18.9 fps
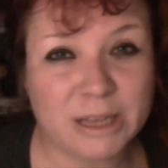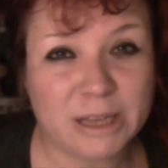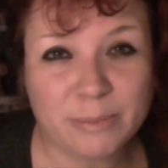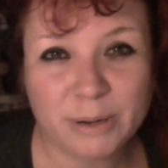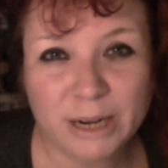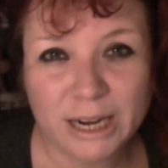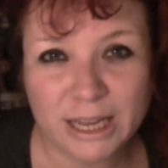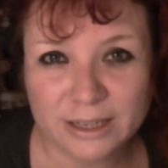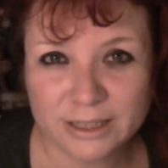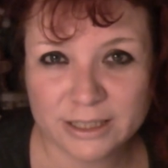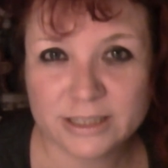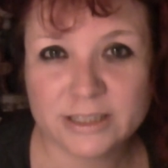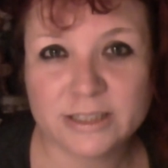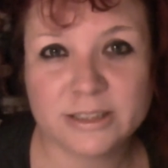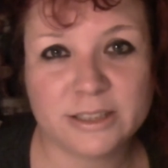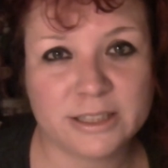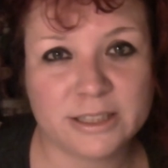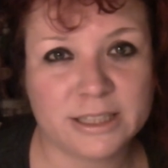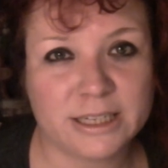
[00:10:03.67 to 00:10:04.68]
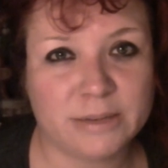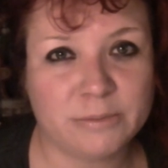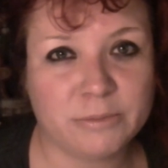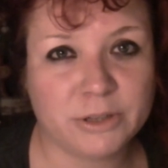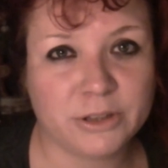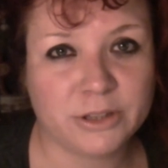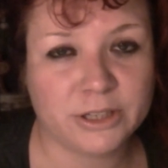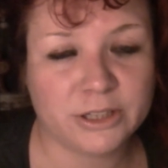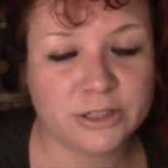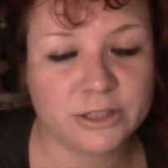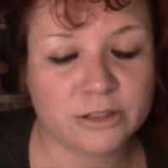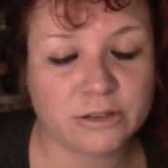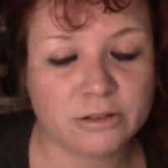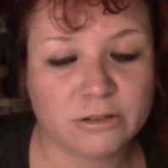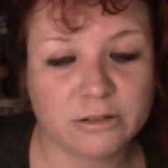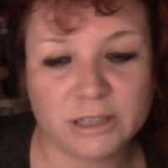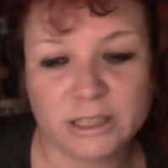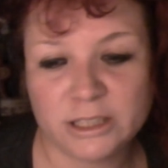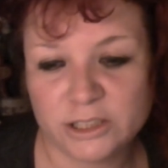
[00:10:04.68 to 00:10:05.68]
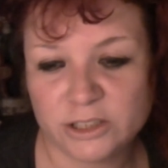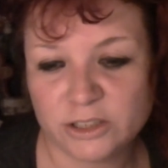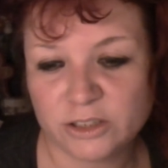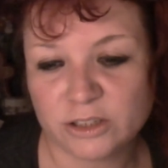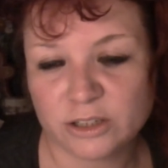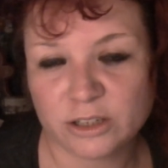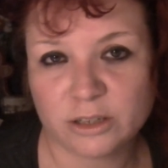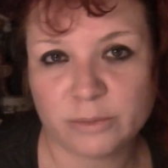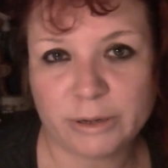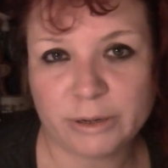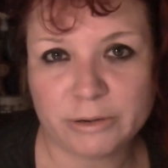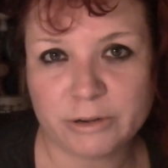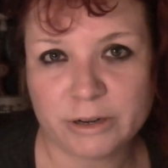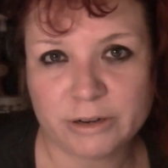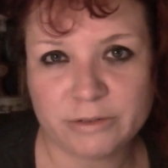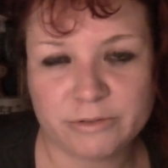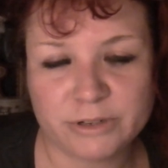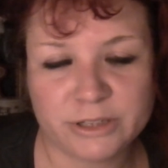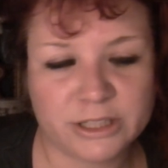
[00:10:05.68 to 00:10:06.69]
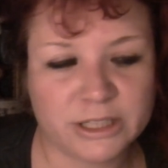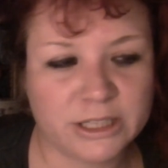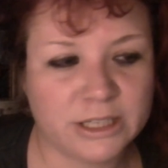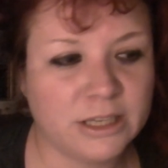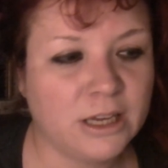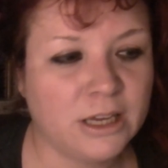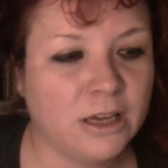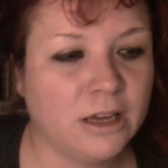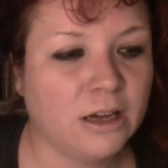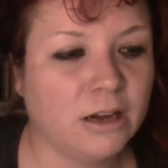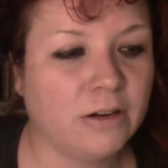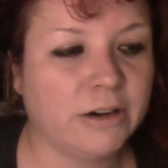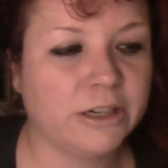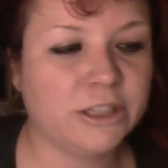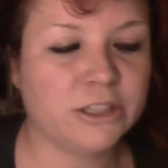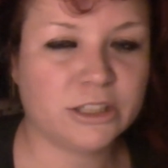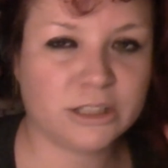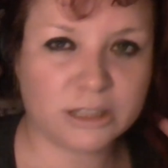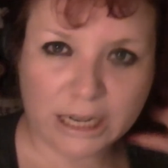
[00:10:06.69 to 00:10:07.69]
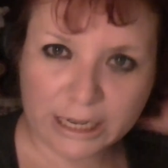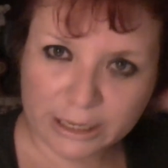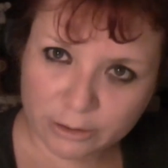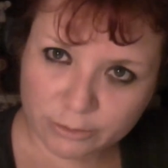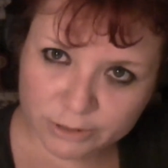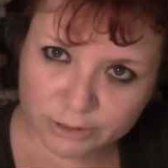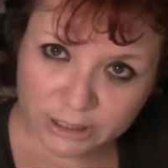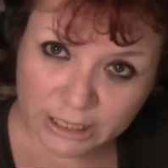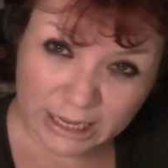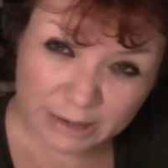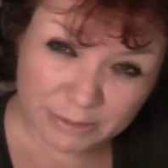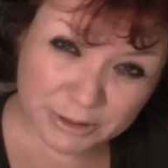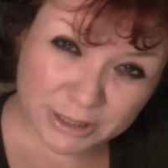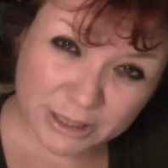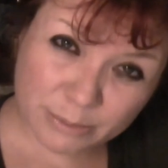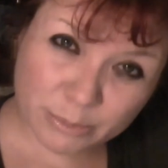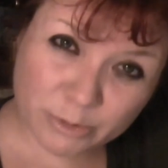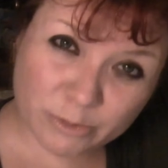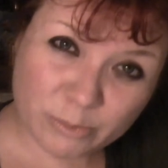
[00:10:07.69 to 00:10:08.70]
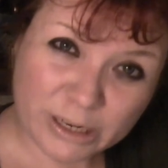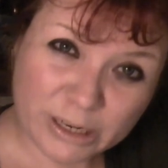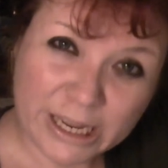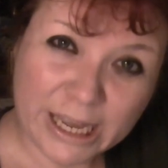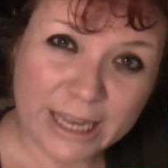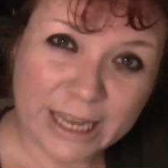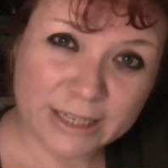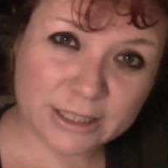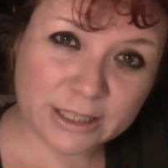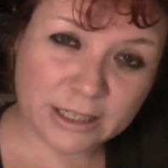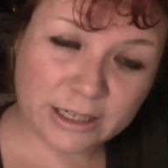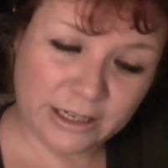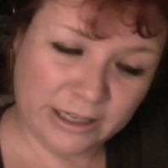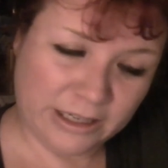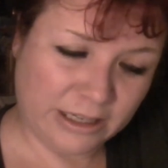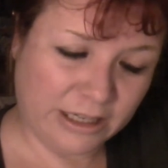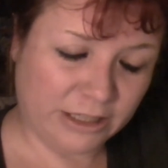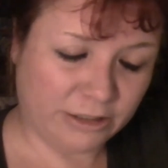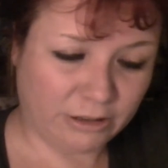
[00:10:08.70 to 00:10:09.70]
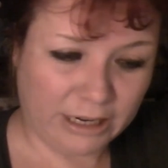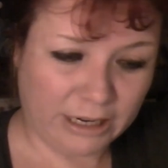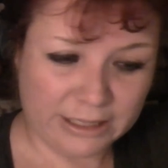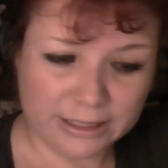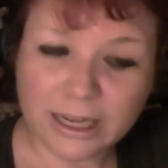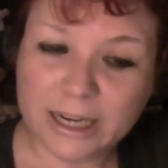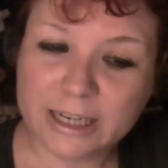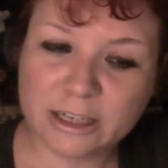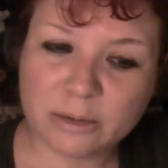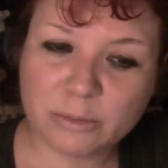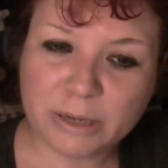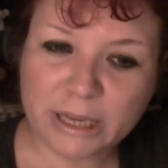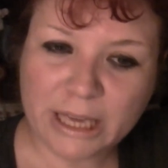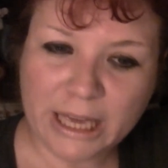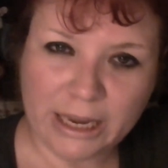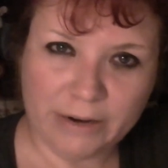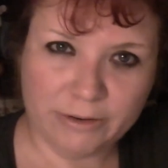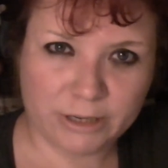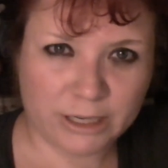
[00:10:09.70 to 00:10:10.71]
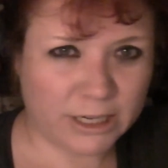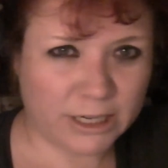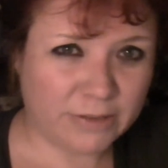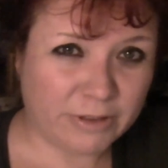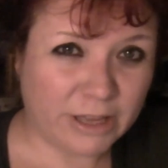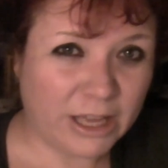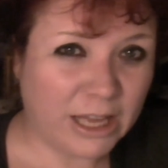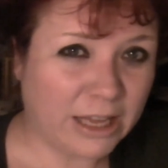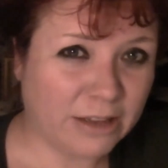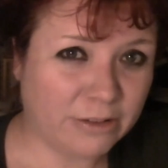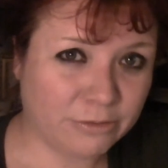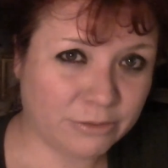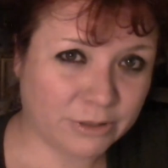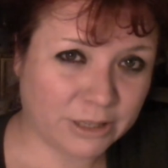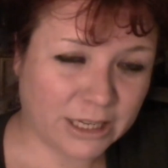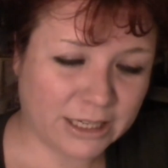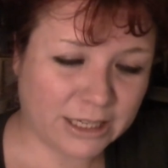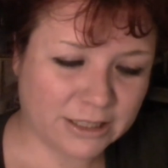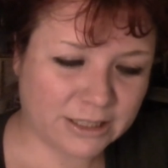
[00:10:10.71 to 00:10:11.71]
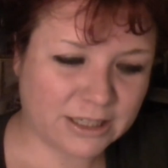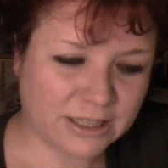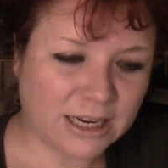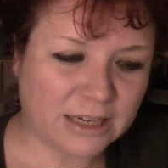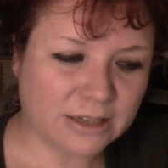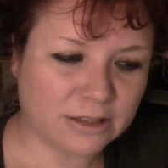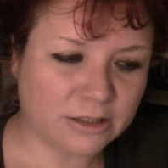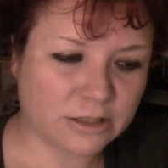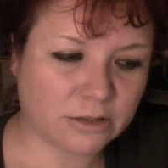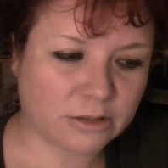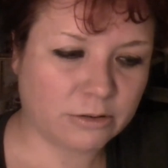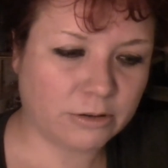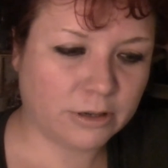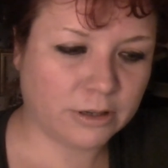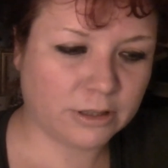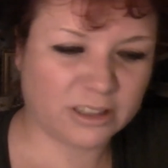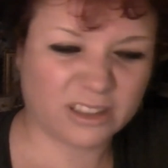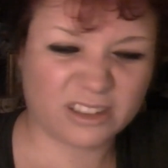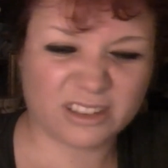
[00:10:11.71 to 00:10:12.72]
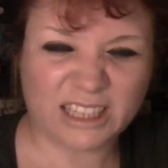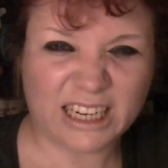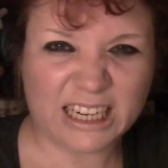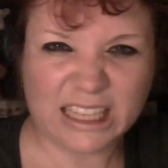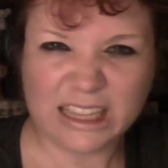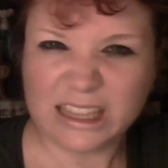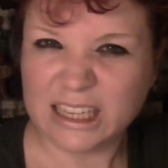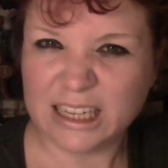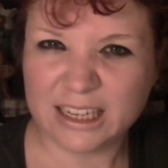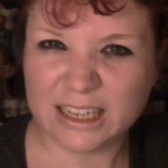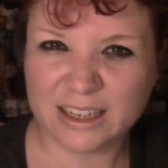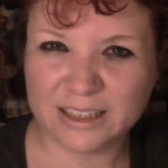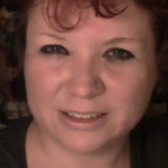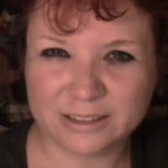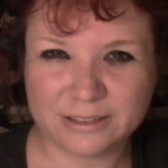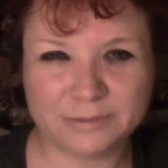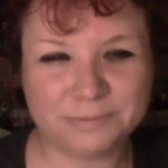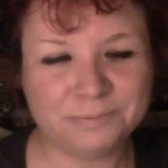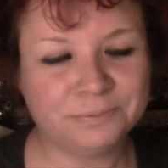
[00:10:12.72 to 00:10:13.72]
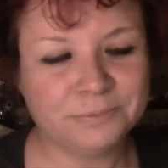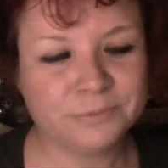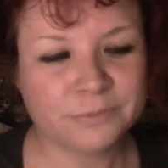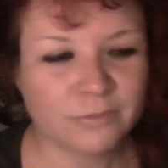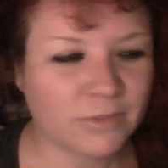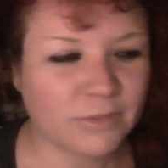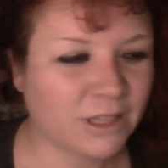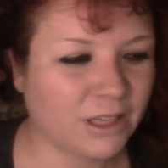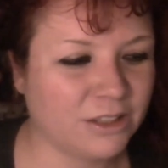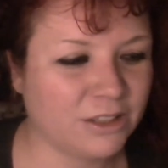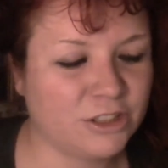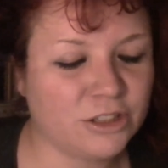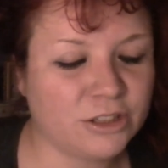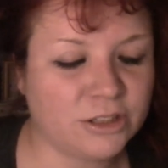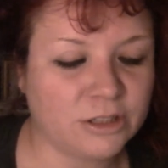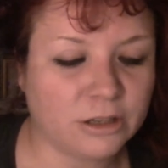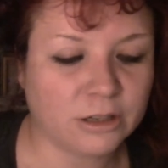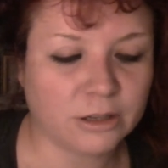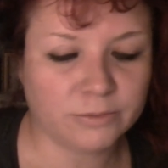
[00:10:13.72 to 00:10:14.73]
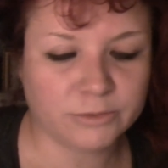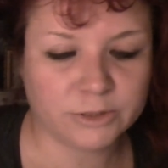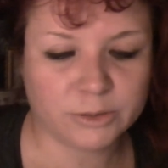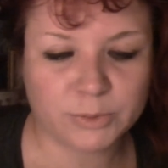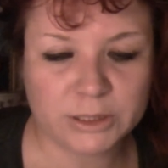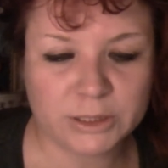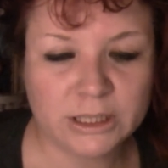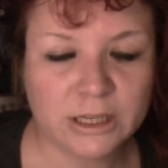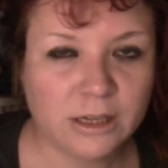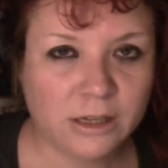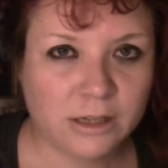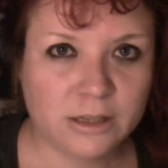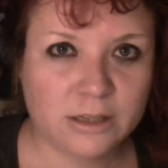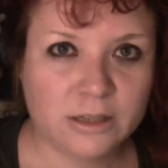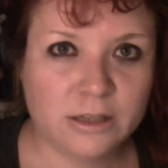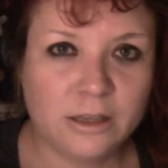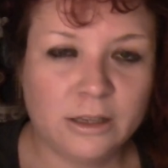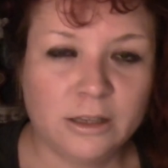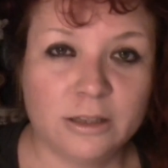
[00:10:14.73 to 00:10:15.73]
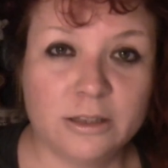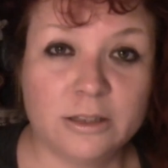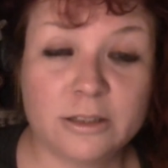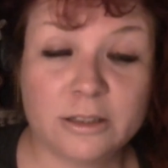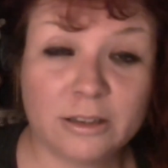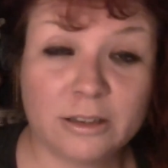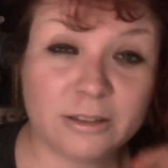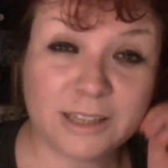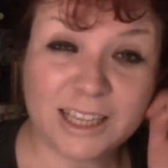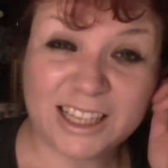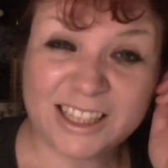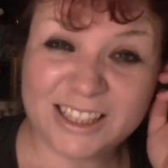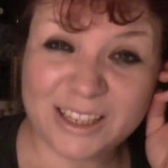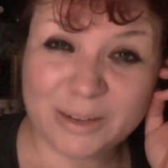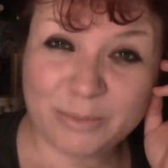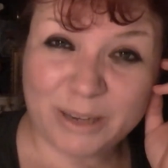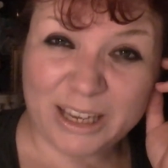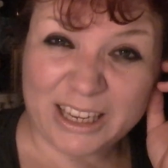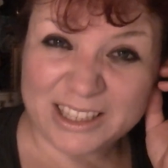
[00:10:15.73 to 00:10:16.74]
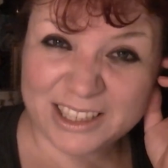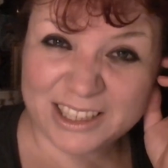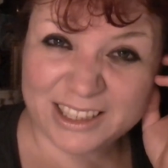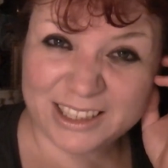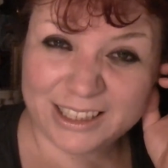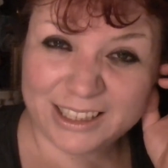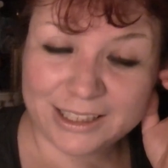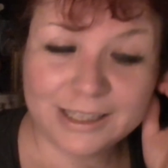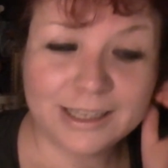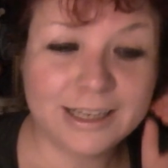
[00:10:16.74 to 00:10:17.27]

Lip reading: I plait it to sleep with it so it doesn't come out quite frizzy, or I always lie with it above my head. I don't like lying on my hair, and I never have. It kind of tangles like that, and it's just not comfortable. So that's it, basically.